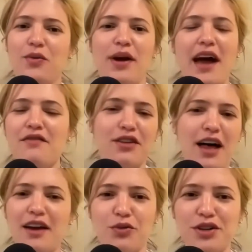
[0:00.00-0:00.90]
have a
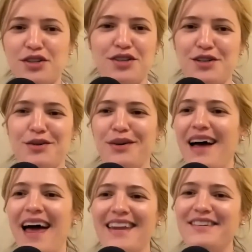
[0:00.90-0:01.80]
lot of work to do.
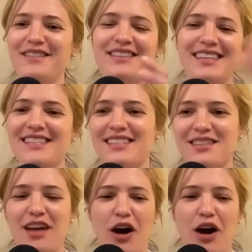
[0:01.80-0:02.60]
And this